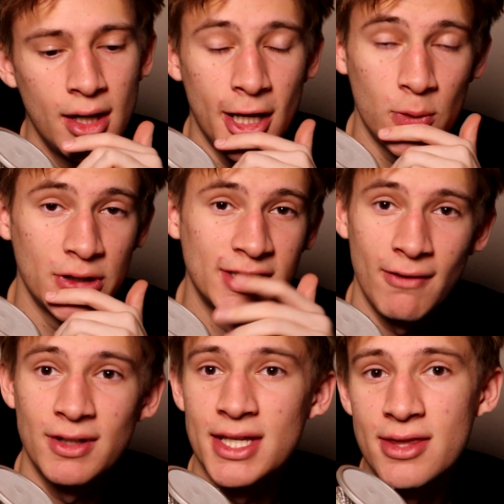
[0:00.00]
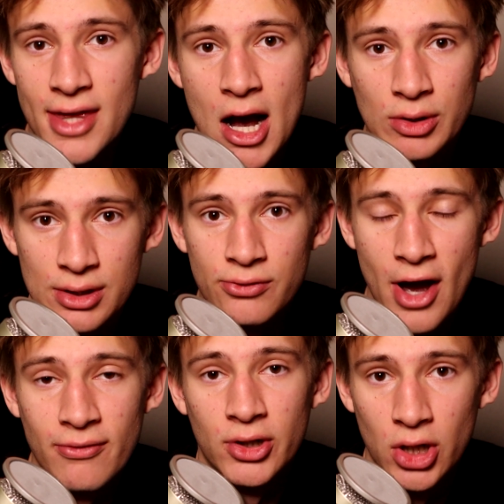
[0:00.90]
It was
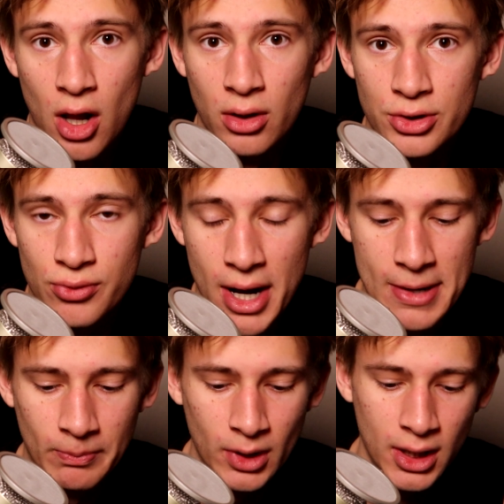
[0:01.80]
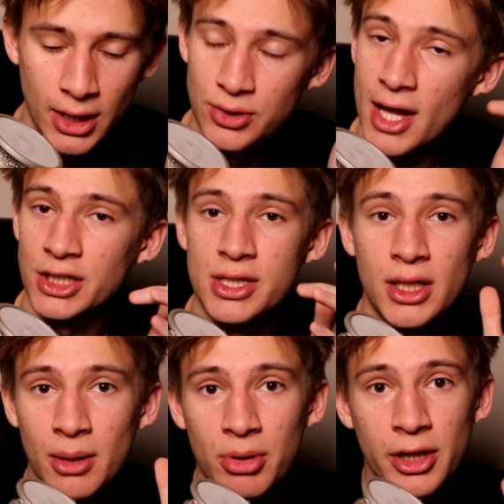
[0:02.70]
$17,500, right? And so that's the
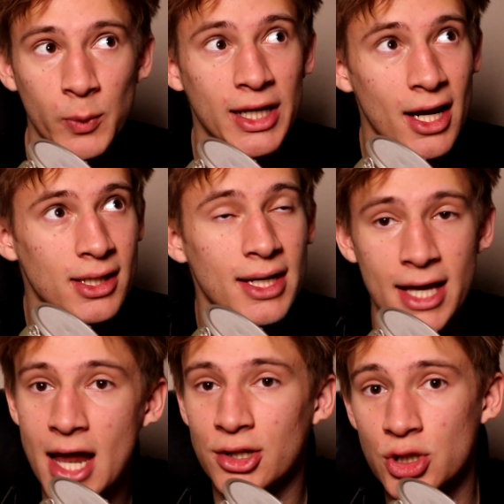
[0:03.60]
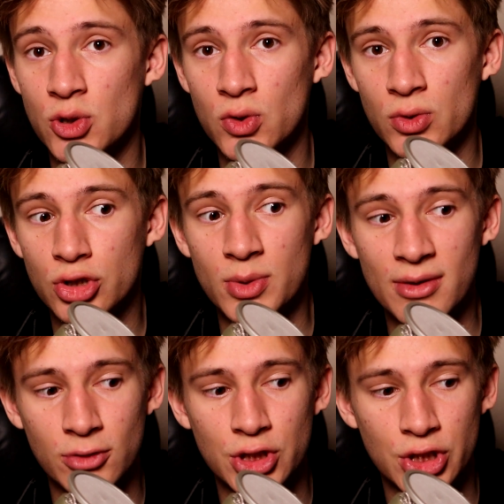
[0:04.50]
number that we need to get to
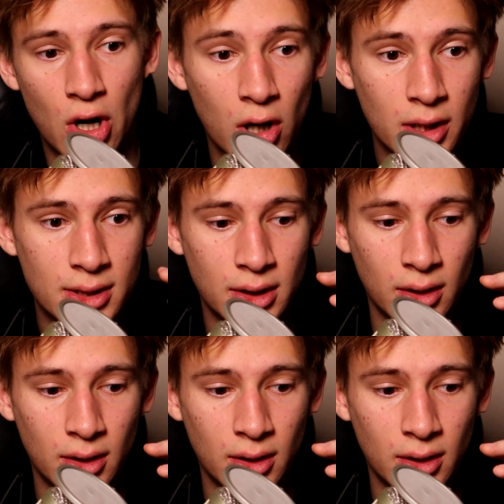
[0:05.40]
even start